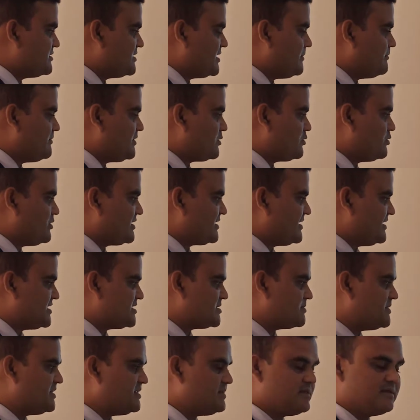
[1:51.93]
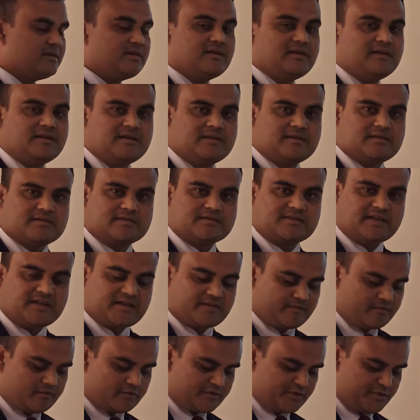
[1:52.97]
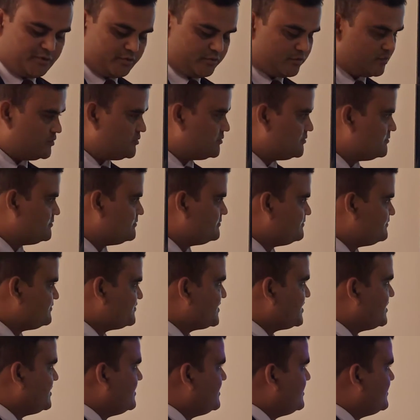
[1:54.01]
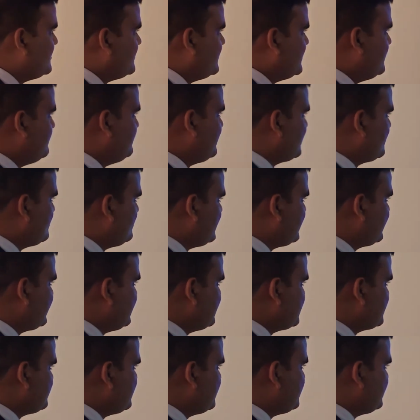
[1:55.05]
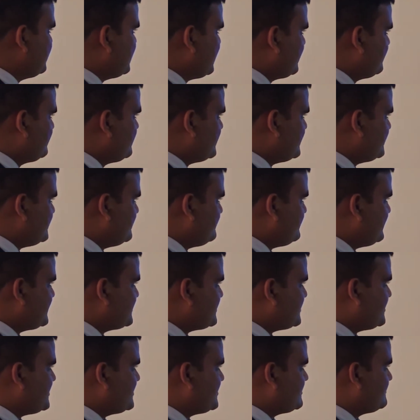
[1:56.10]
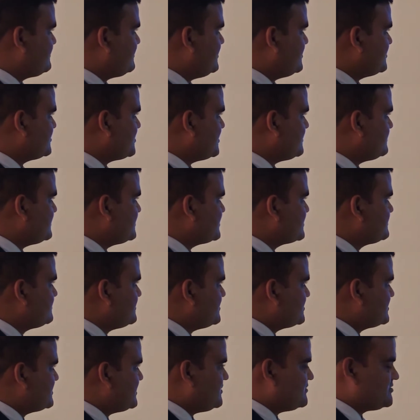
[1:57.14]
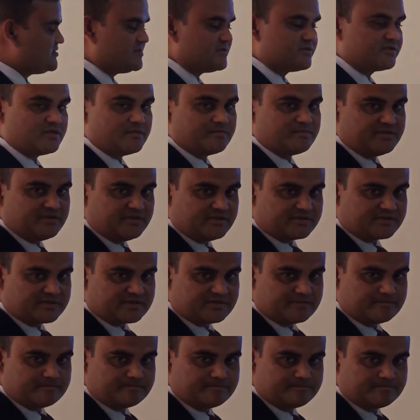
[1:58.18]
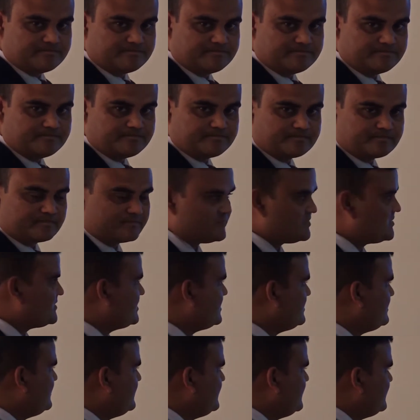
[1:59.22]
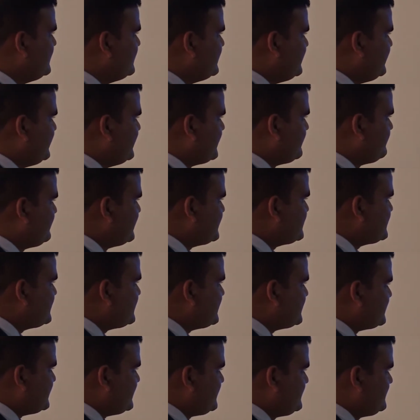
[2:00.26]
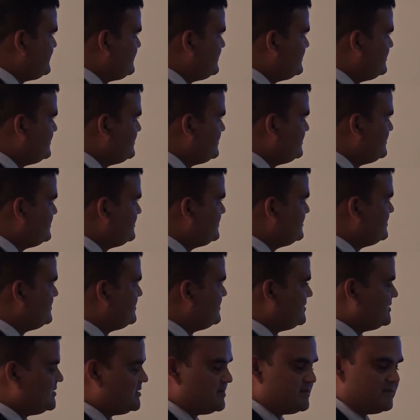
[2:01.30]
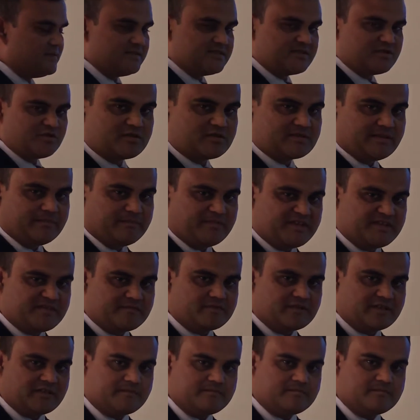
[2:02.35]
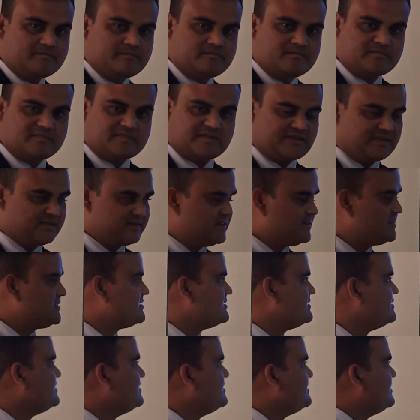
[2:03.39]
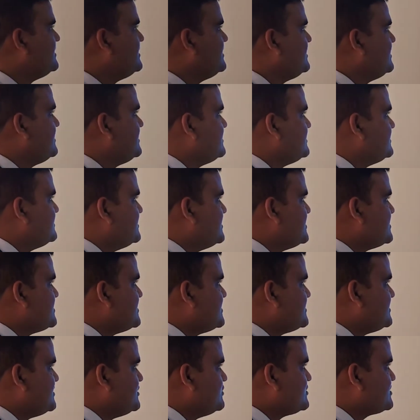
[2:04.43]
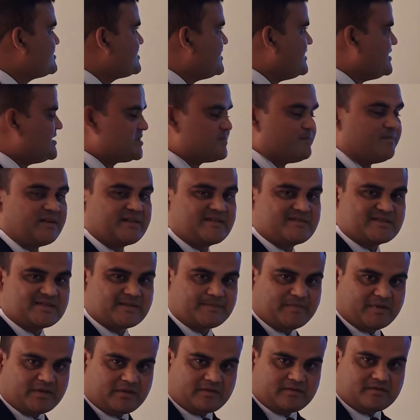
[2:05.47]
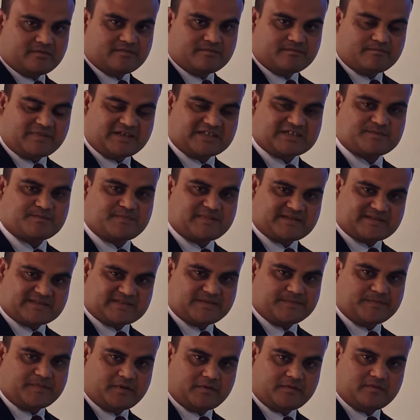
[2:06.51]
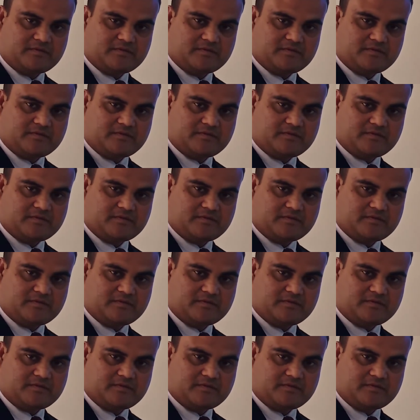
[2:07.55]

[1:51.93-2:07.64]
Number 1 has been done for you. Number 1 has been done for you. Fascinated philosophers for thousands of years. Here, fascinated is the main verb. Rather, this is used as participle, past participle.